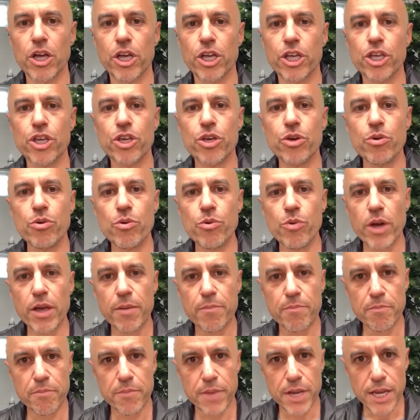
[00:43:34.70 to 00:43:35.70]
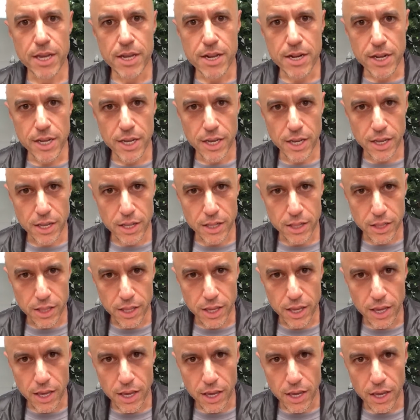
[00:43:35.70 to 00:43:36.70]
you
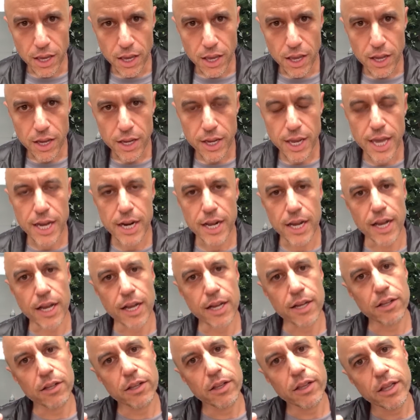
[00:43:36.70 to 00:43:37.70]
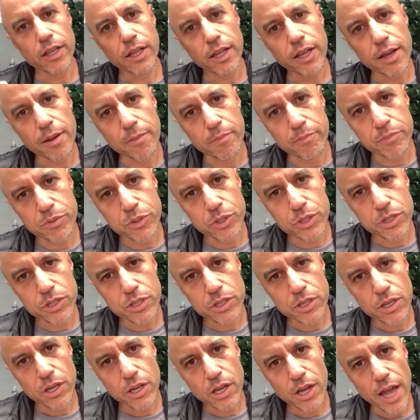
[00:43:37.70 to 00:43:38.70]
immediately get a glimpse
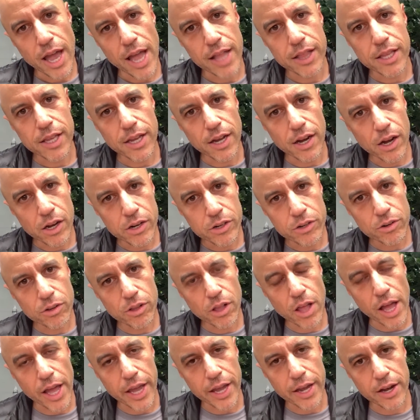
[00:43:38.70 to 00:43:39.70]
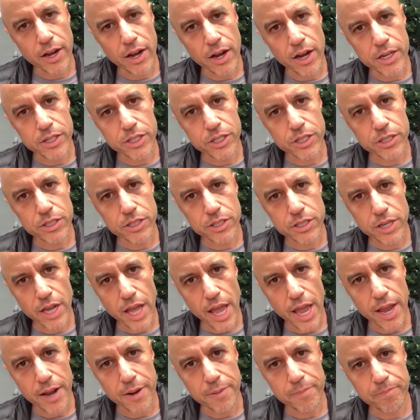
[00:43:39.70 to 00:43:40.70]
at the underlying conscious
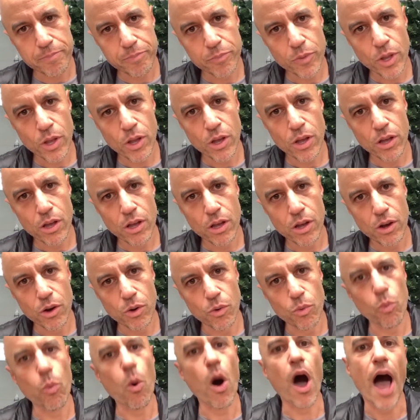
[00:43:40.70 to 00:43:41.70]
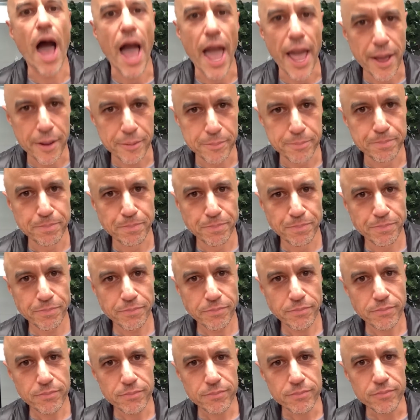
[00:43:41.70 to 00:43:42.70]
state. Why?
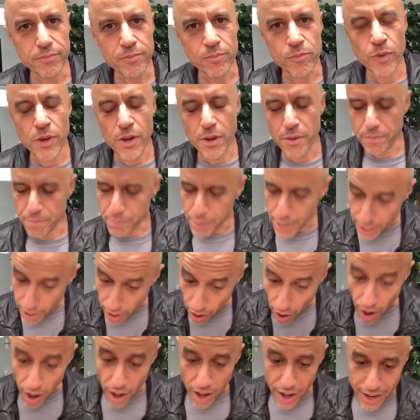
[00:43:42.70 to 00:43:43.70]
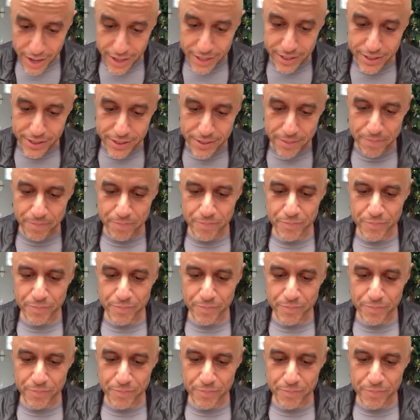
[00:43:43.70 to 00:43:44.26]
Because